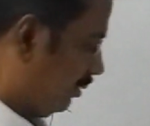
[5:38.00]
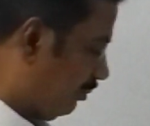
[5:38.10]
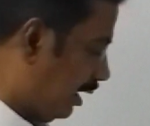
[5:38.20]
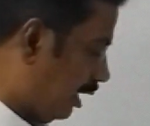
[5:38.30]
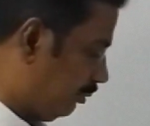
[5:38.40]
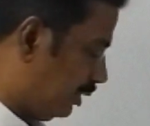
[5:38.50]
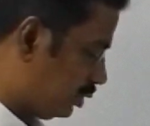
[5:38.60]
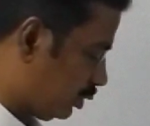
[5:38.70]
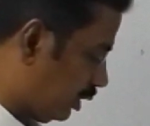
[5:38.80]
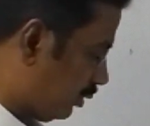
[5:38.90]

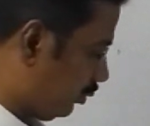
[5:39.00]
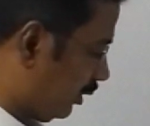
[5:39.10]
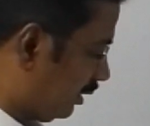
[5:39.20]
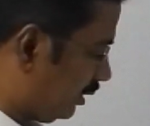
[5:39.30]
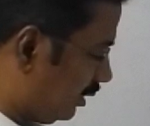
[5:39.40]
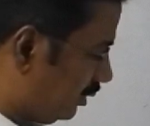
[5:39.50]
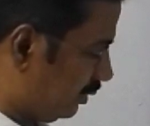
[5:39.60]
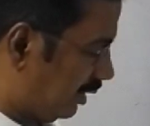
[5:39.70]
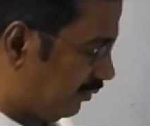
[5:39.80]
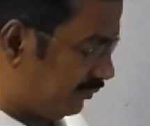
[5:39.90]
Mahabaleshwar, where
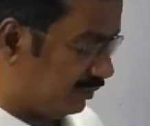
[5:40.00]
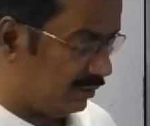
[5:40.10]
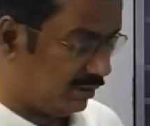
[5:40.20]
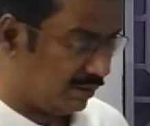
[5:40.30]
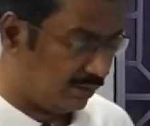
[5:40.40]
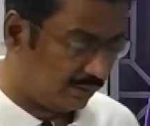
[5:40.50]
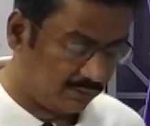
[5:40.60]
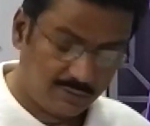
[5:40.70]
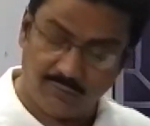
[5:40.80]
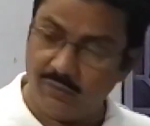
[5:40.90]
you have the
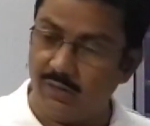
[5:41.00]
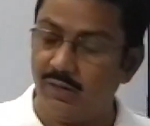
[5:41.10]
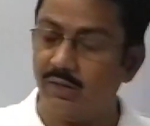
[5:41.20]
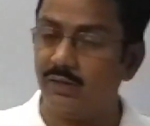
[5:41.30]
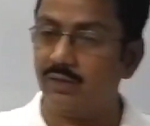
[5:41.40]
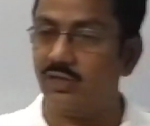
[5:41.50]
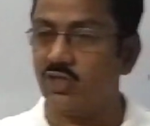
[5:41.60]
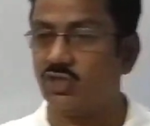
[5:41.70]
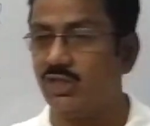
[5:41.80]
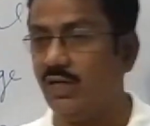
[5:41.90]
river
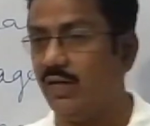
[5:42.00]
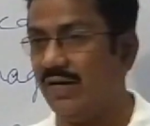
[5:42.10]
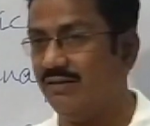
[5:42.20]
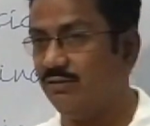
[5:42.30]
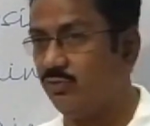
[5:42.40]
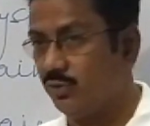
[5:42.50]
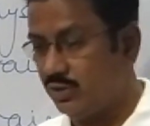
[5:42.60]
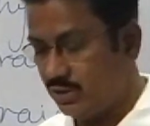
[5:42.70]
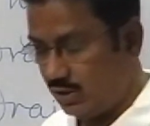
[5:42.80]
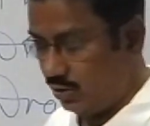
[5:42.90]
Krishna has its
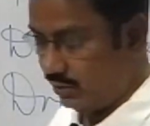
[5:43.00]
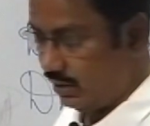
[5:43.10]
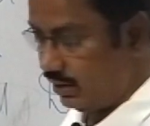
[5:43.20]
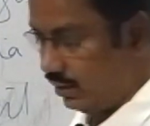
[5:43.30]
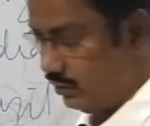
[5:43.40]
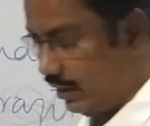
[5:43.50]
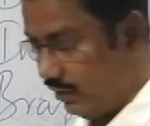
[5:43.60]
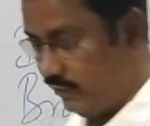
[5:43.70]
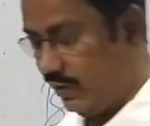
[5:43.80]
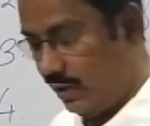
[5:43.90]
origin out there. Then you
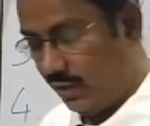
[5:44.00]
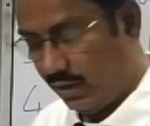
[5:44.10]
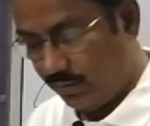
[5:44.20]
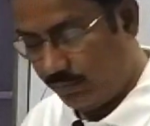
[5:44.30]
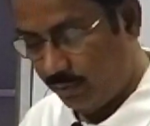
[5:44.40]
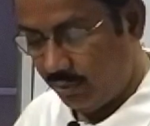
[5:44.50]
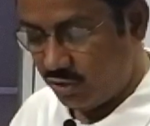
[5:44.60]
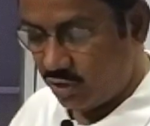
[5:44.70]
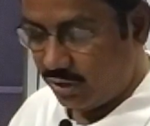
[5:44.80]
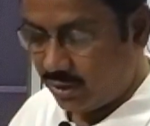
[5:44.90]
have Bhima
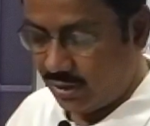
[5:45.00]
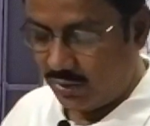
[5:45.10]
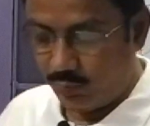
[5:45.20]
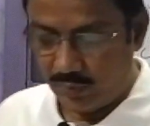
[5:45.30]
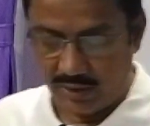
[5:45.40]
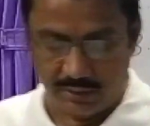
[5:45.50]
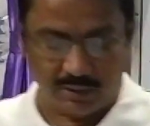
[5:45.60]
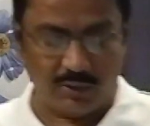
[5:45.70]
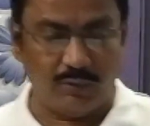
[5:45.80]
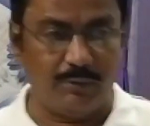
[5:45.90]
Shankar, where
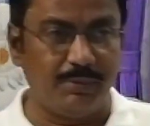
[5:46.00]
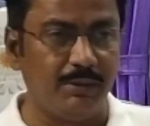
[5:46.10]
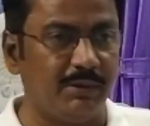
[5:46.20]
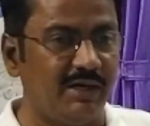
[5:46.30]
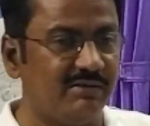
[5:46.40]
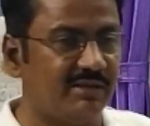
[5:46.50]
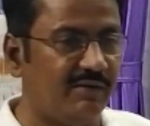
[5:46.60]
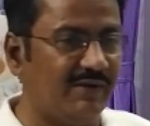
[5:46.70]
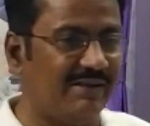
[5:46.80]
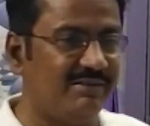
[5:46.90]
the river Bhima
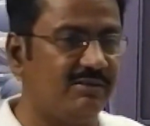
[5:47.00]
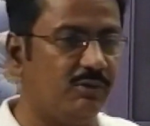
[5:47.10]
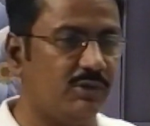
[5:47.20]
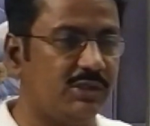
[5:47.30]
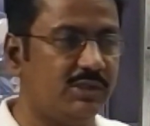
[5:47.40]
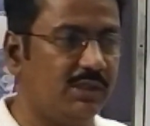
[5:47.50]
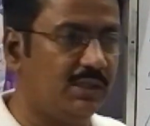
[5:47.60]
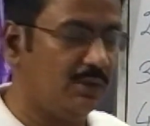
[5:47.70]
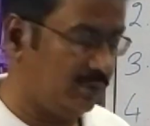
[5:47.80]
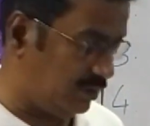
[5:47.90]
itself has its
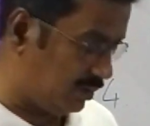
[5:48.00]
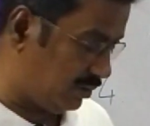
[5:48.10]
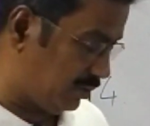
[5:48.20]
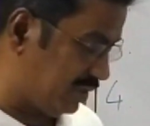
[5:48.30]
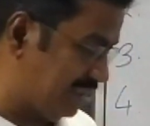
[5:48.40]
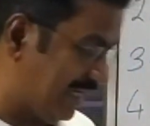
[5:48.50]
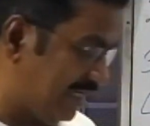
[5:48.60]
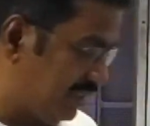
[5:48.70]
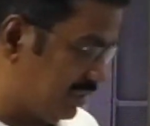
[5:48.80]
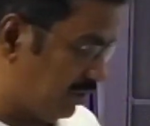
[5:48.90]

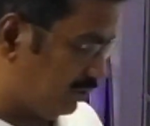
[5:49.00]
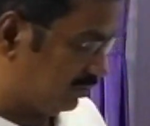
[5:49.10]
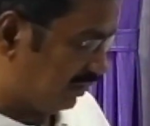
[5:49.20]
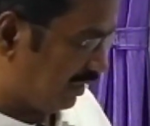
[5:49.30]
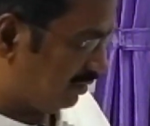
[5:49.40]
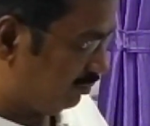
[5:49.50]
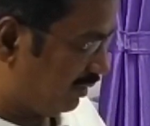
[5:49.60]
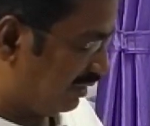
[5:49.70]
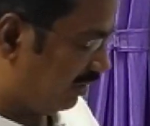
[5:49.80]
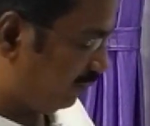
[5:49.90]
originality out there and
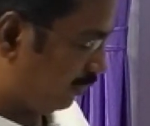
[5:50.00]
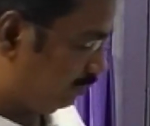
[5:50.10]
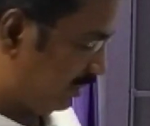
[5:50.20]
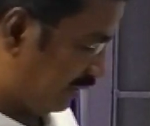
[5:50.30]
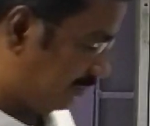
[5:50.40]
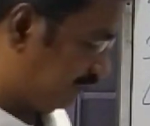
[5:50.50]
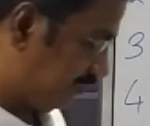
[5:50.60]
beginning from there.